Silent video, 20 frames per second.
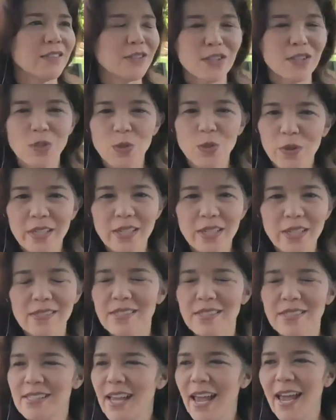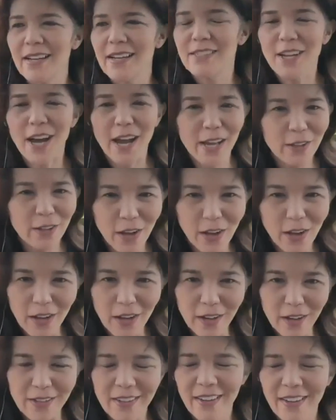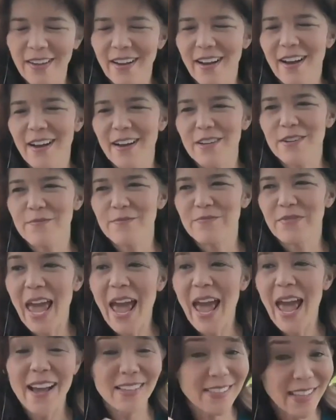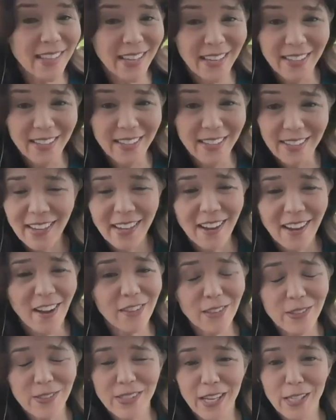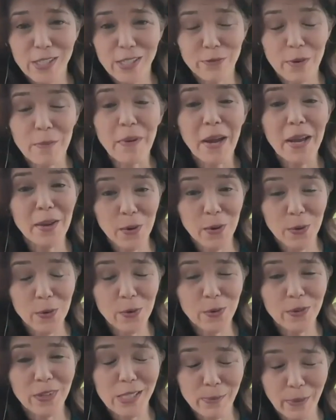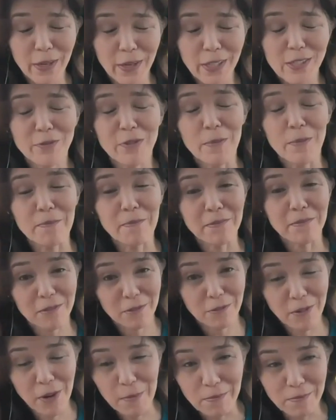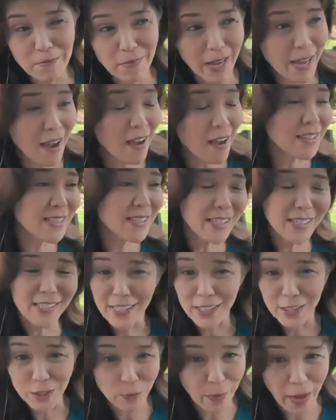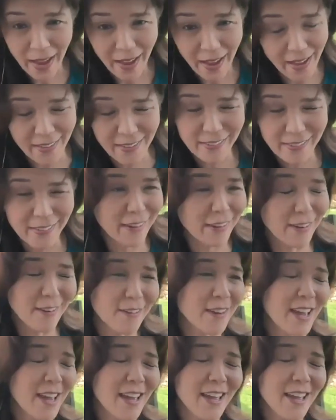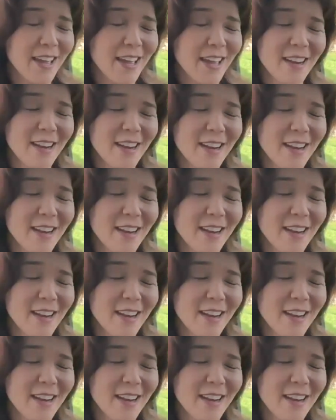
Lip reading: stories and dialogue, accents, all those things from my own experience from my aunties in Japan, and